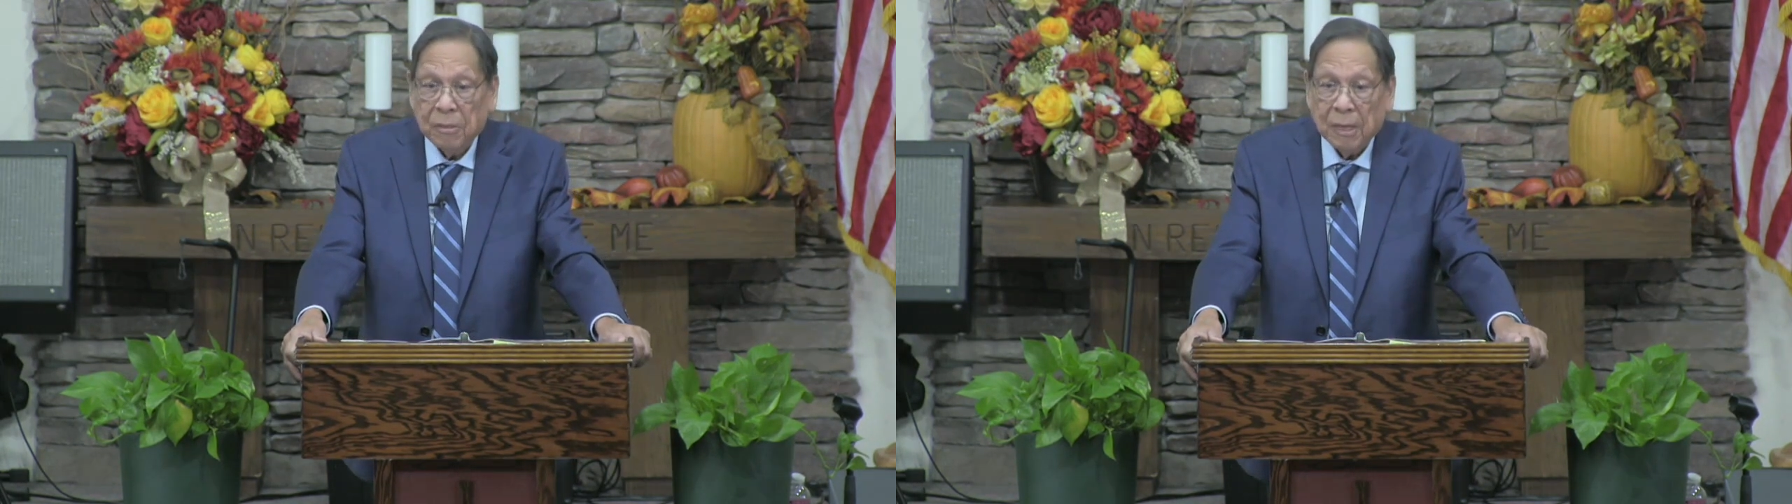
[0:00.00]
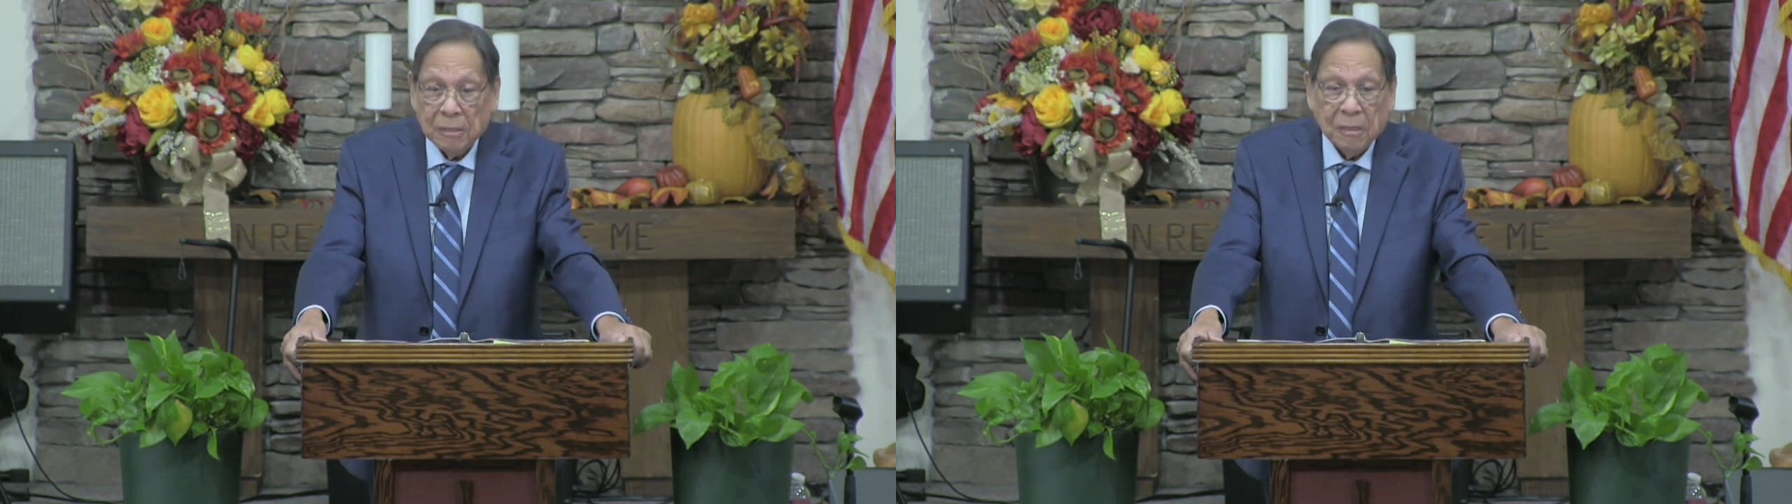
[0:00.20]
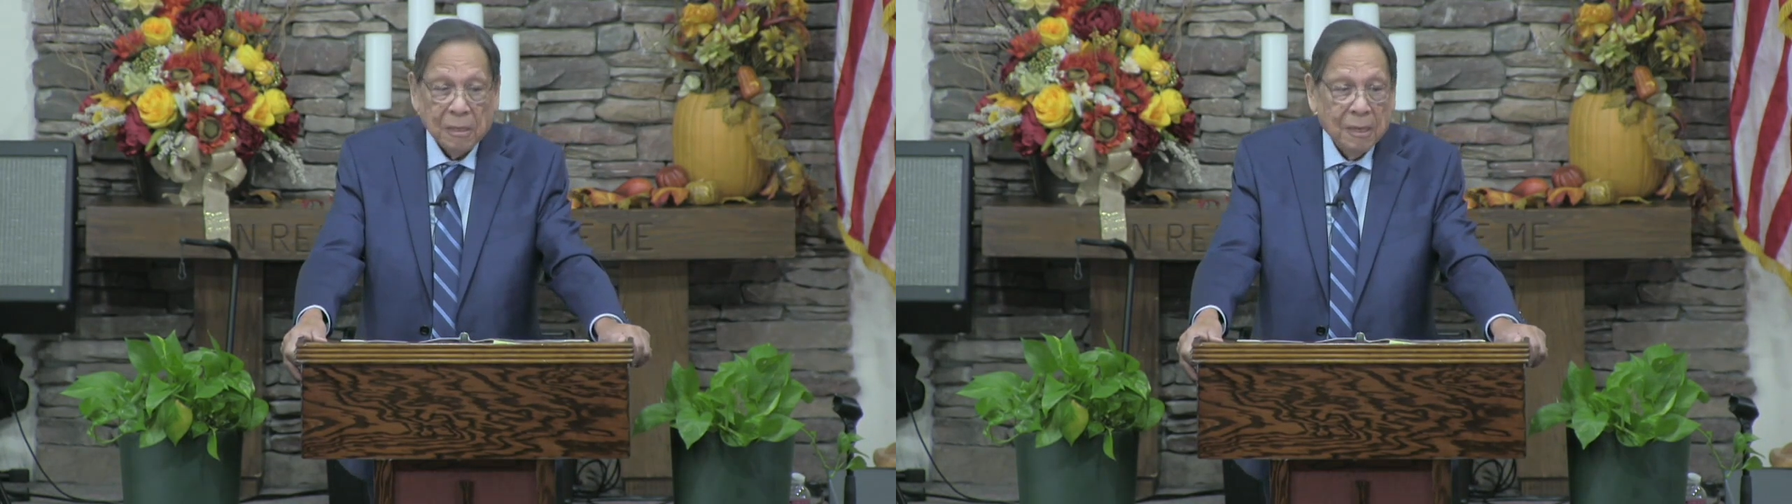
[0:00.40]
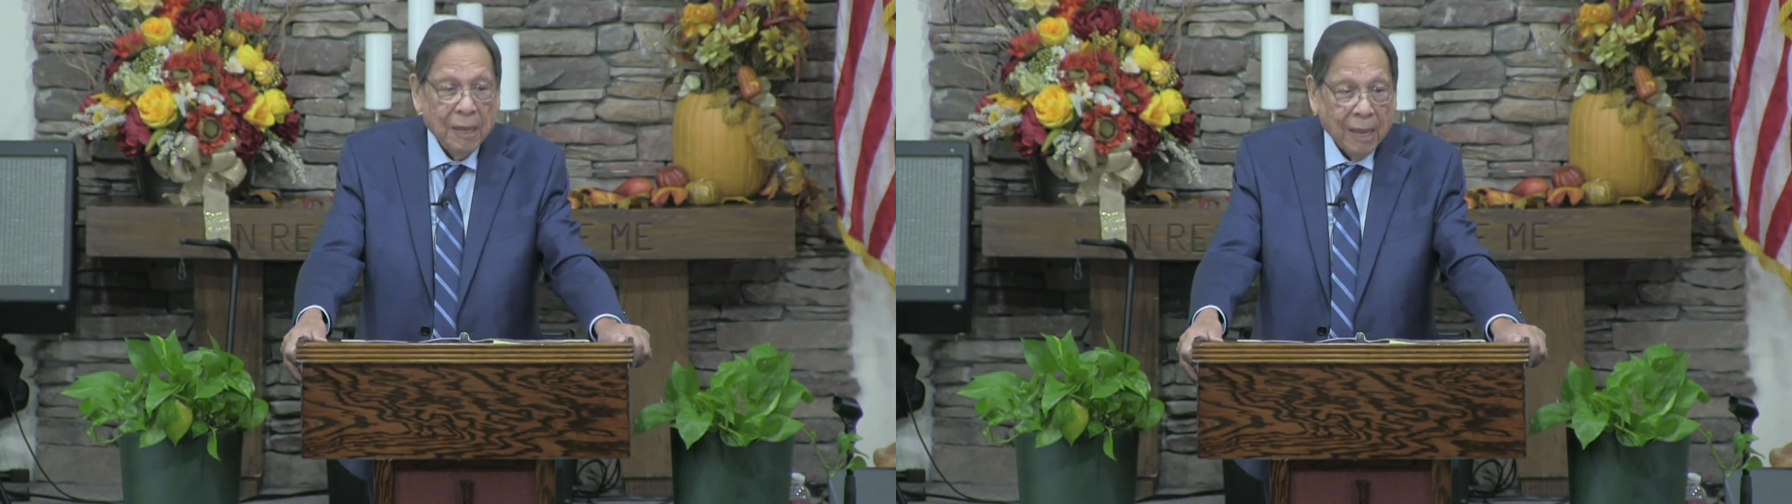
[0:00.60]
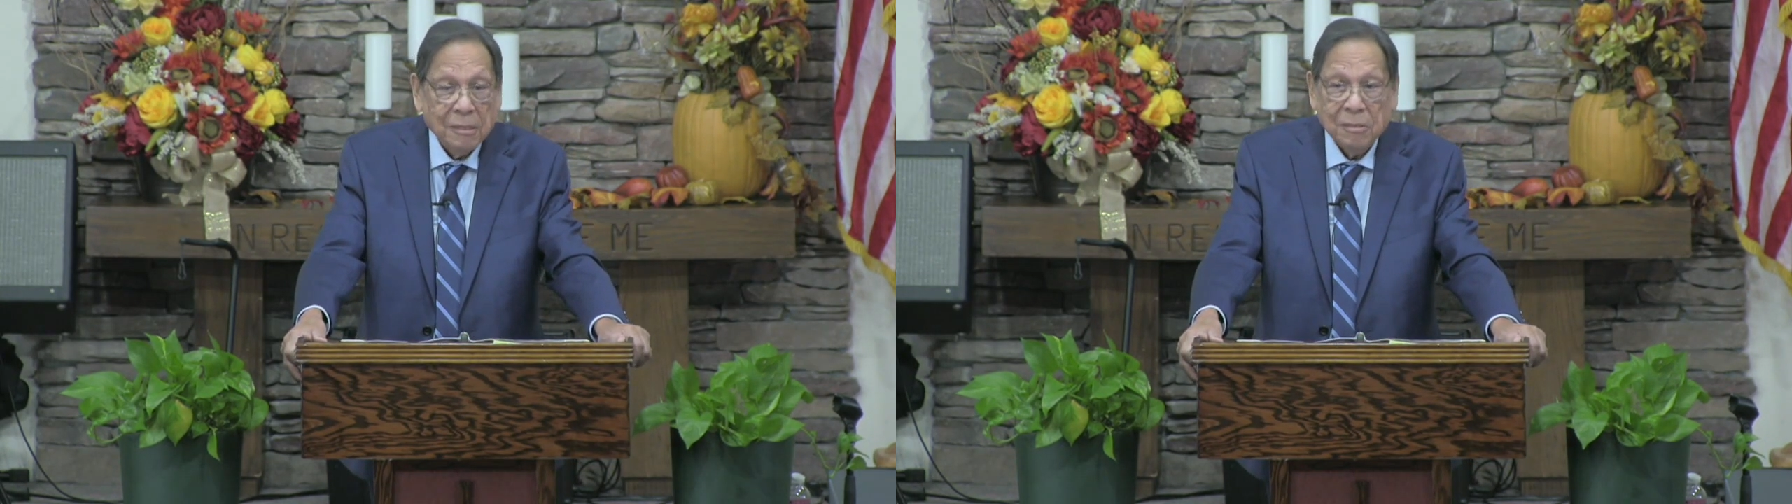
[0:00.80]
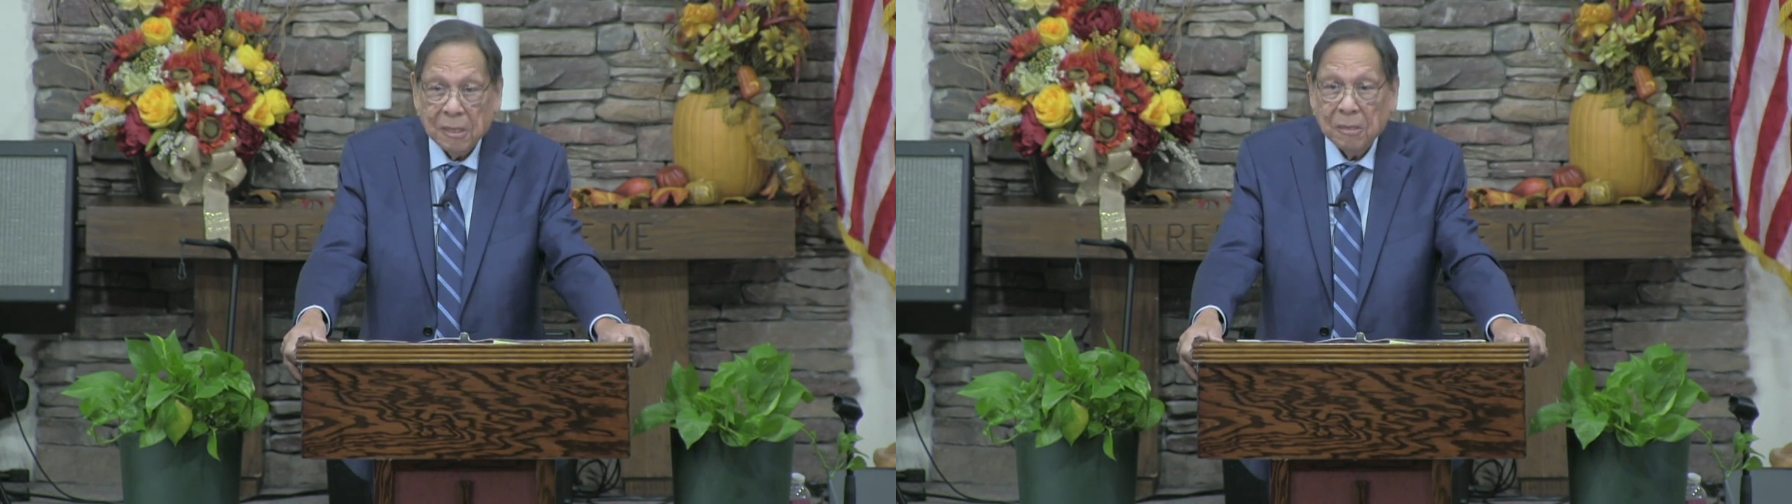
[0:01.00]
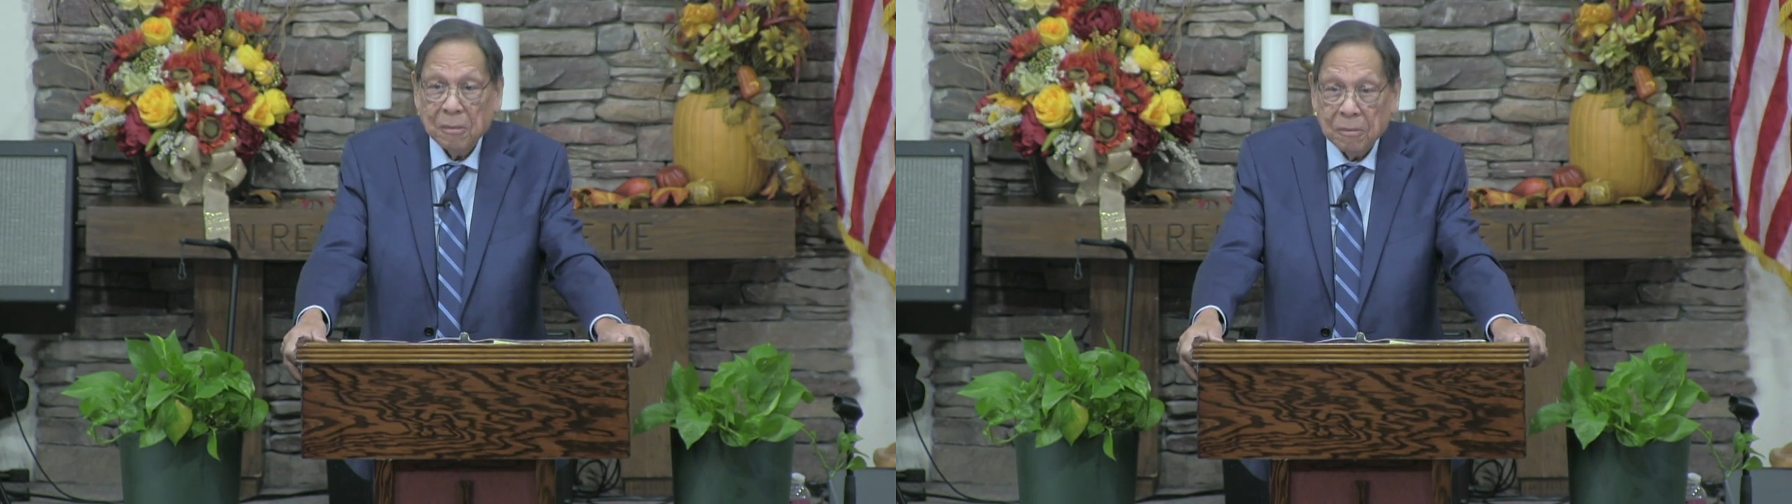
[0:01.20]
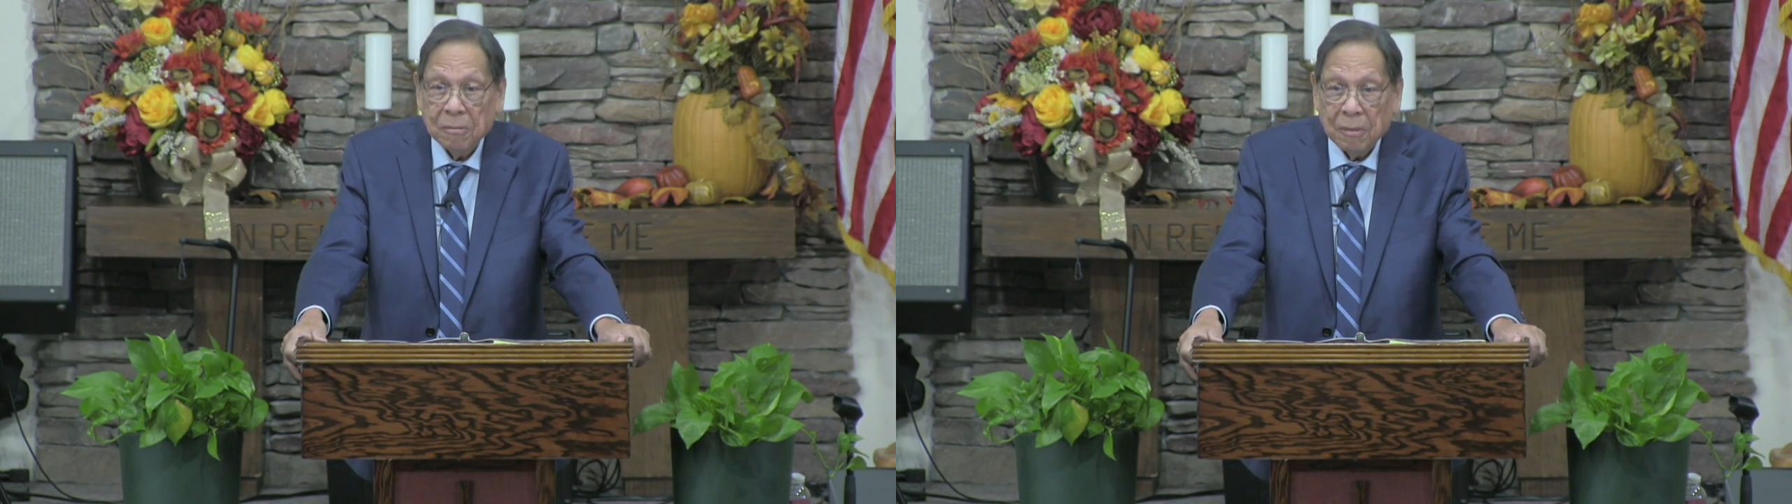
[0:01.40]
things that he asked Ezekiel to do,